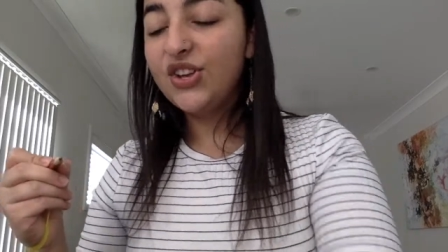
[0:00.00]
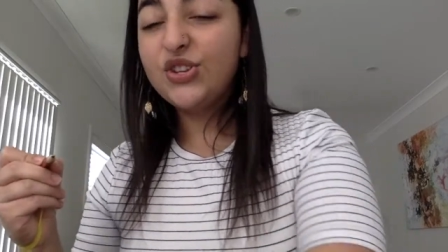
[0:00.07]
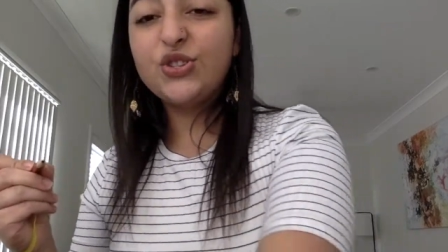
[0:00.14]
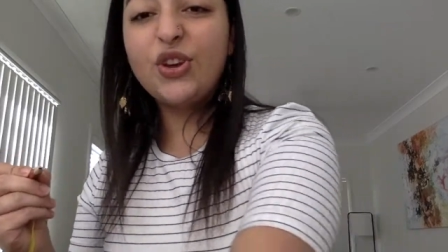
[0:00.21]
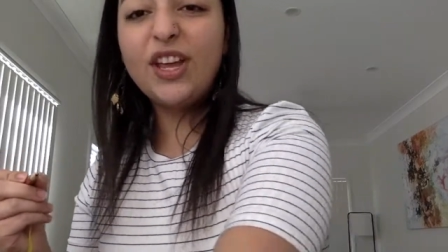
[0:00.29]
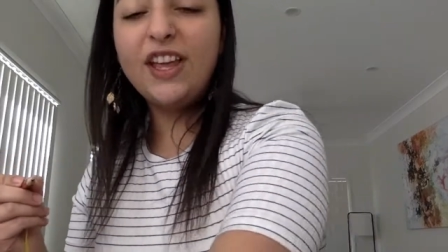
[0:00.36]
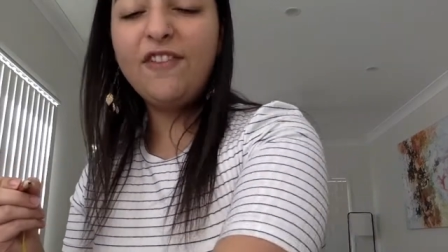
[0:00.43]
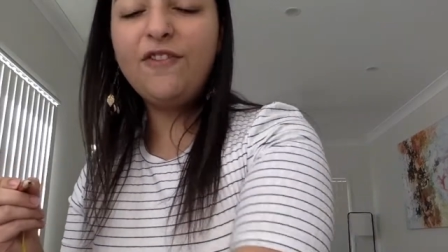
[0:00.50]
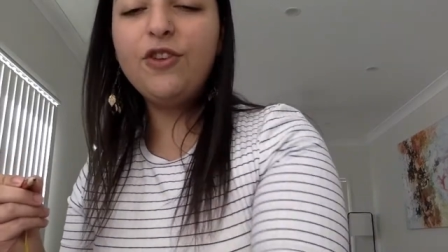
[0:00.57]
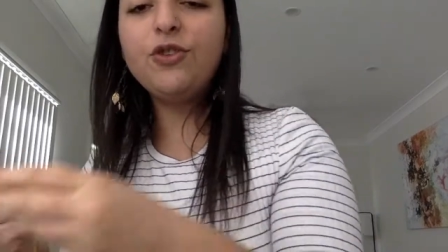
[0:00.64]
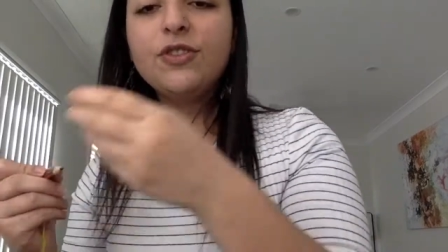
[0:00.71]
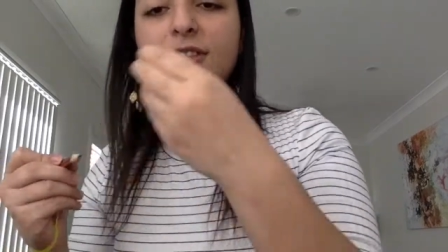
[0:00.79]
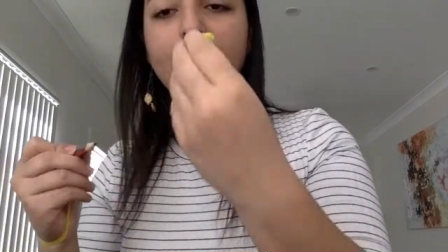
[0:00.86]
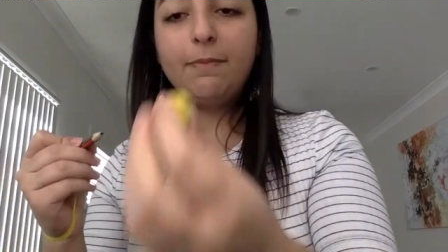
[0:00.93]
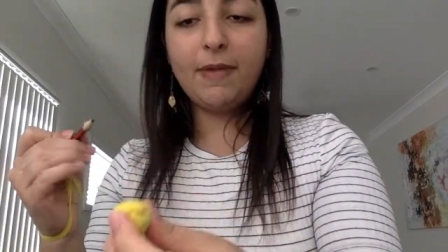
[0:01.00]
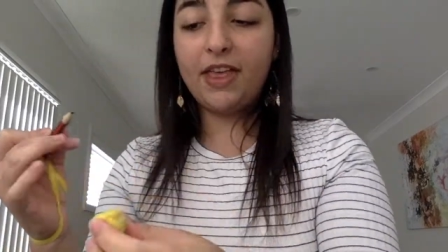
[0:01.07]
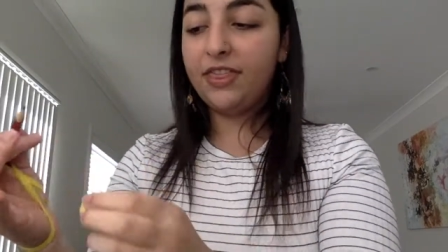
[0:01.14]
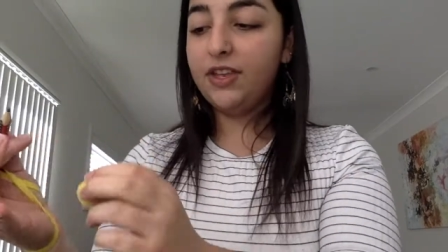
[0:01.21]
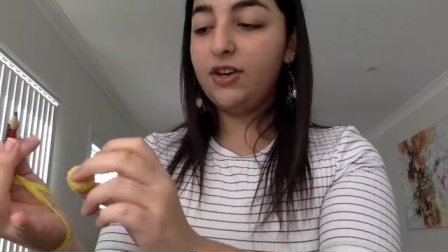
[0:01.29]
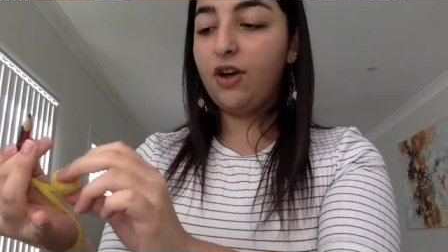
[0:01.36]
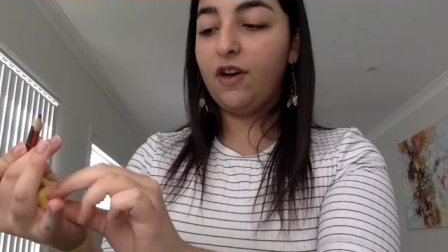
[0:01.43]
So if you use the
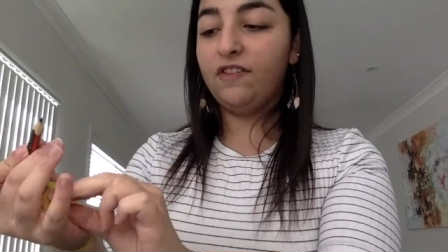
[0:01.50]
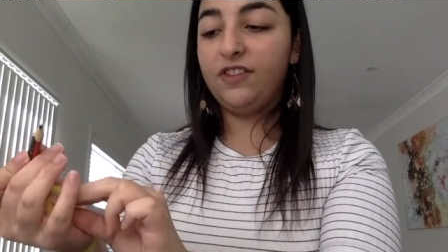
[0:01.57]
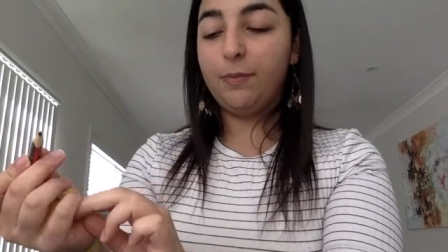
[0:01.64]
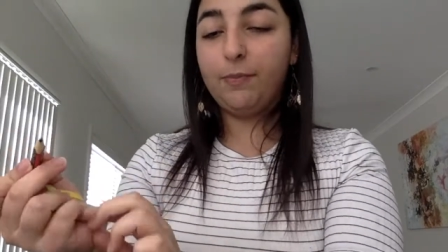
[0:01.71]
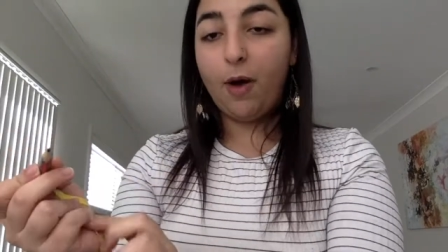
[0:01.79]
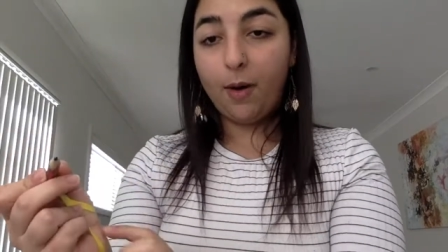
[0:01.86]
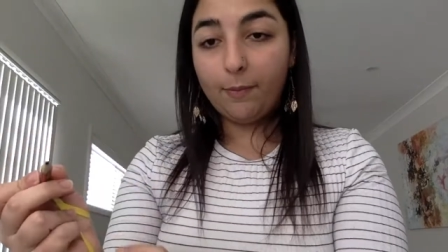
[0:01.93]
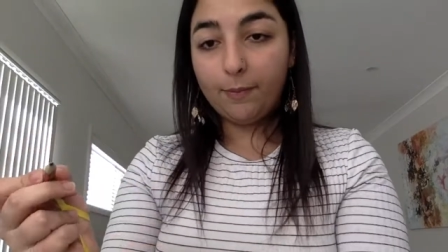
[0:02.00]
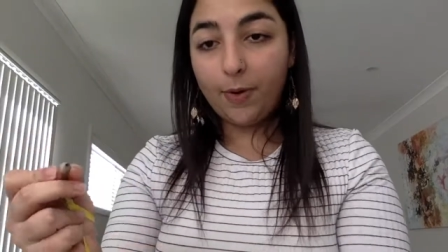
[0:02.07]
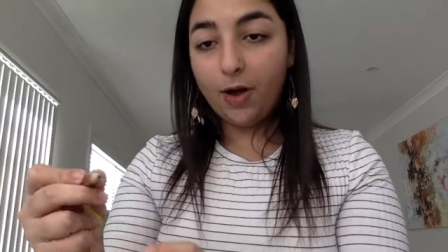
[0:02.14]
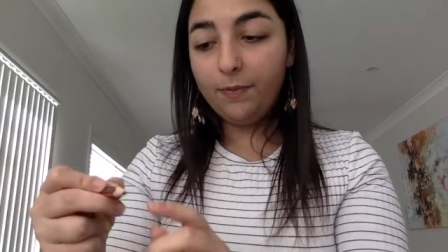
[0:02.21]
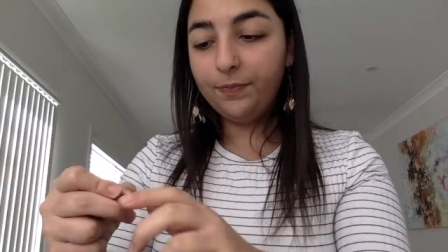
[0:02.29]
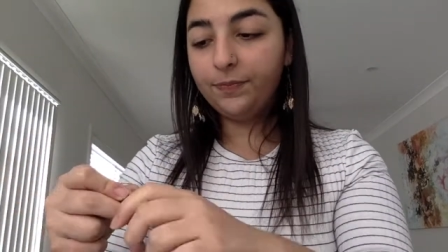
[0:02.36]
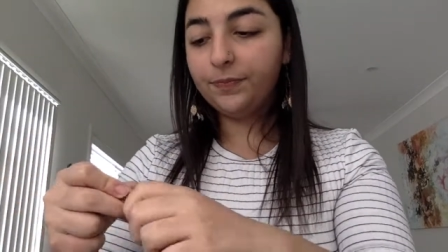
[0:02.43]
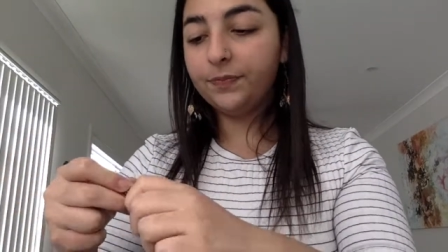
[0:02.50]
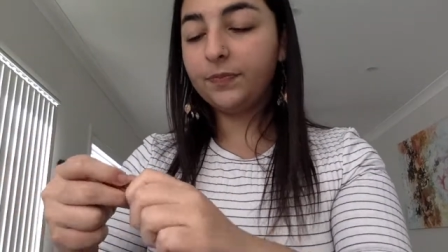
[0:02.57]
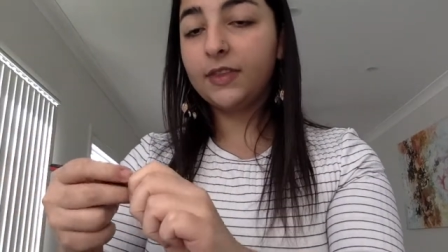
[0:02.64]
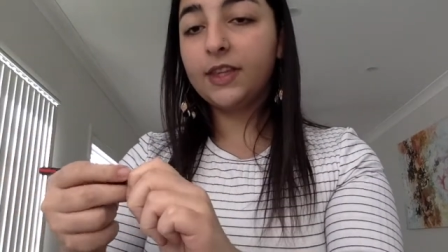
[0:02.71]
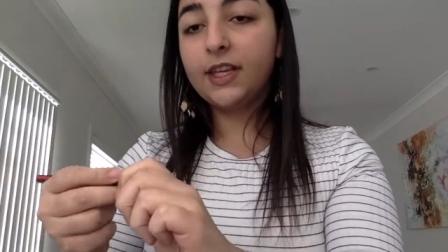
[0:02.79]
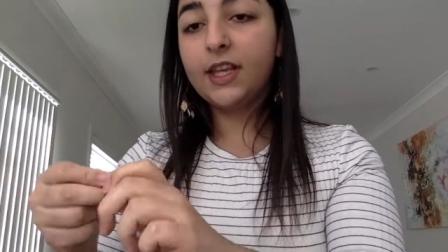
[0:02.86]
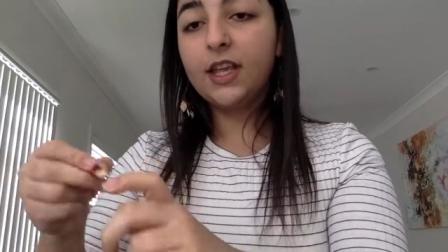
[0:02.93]
method of the pom-pom,
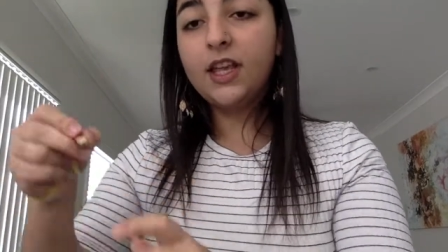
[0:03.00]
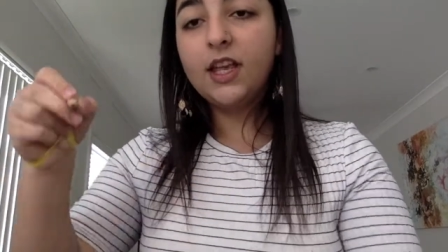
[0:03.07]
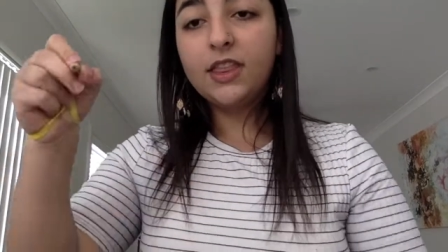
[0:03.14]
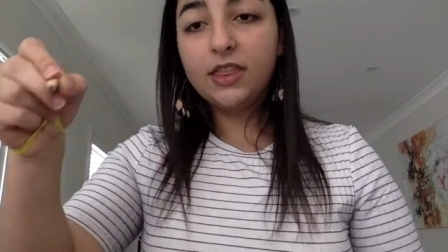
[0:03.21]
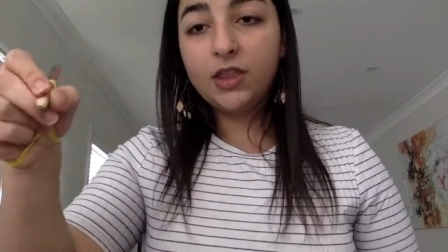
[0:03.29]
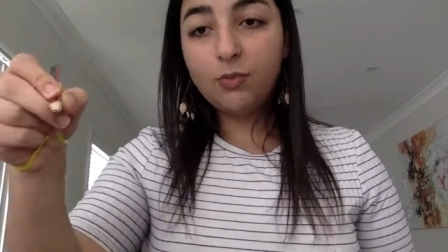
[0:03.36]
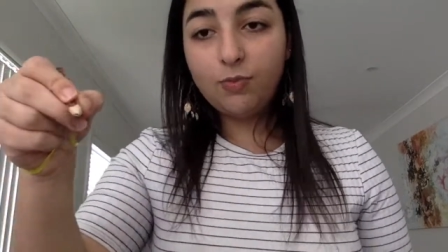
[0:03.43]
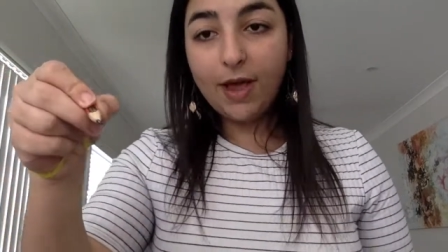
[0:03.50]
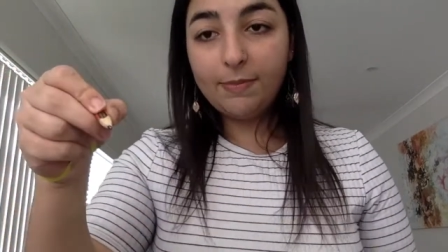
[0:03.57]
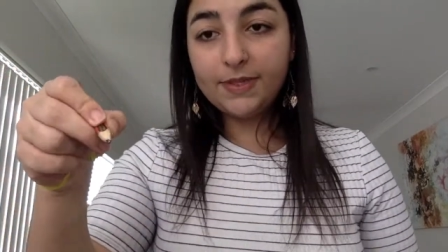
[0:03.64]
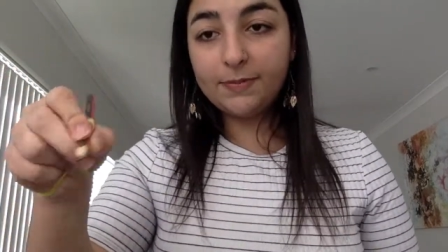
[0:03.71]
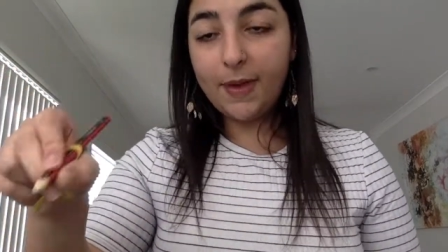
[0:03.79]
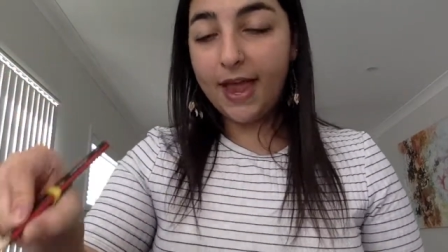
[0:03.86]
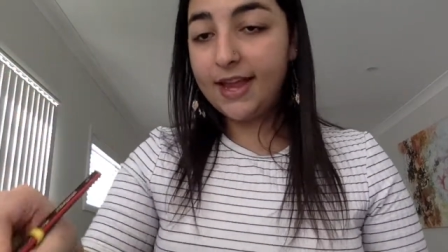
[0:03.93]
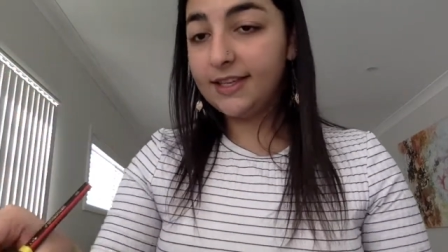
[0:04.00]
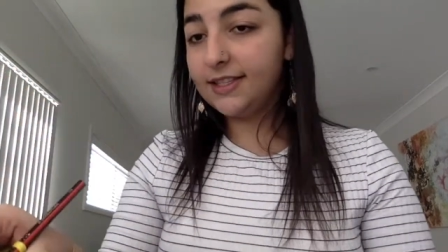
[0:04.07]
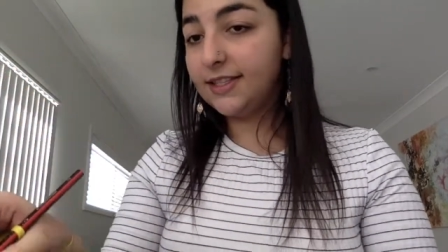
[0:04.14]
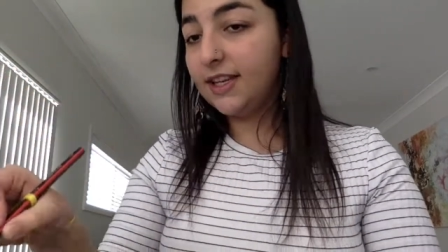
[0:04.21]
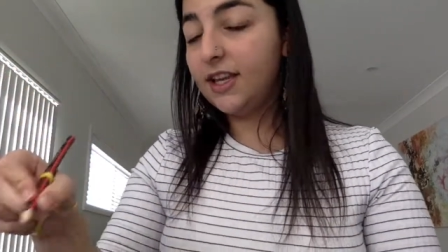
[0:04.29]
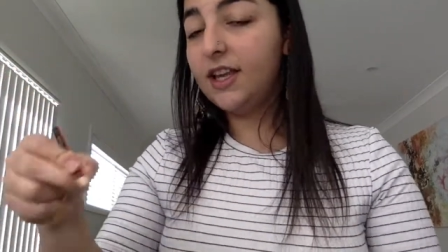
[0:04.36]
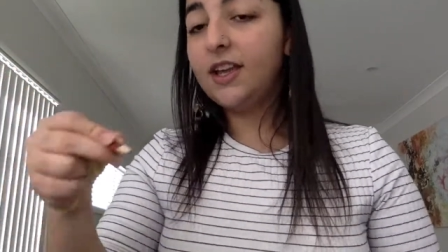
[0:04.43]
the web space,